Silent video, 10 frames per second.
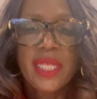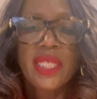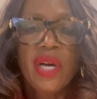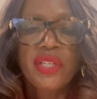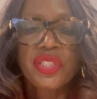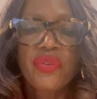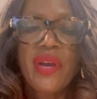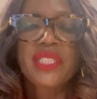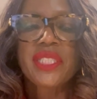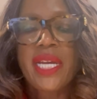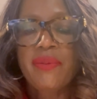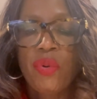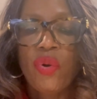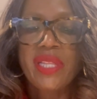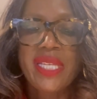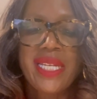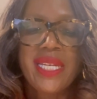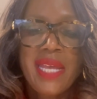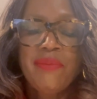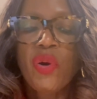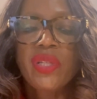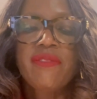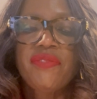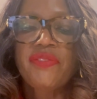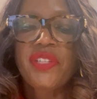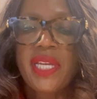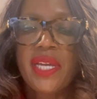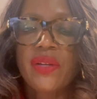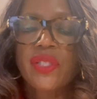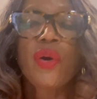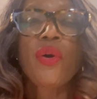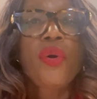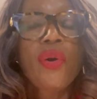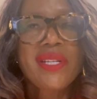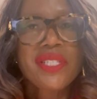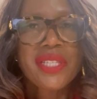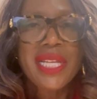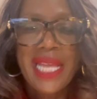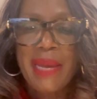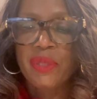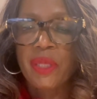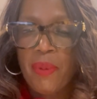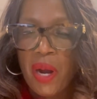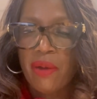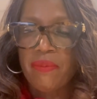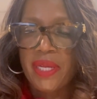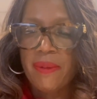the longest stretch in more than 50 years. According to the Labor Department,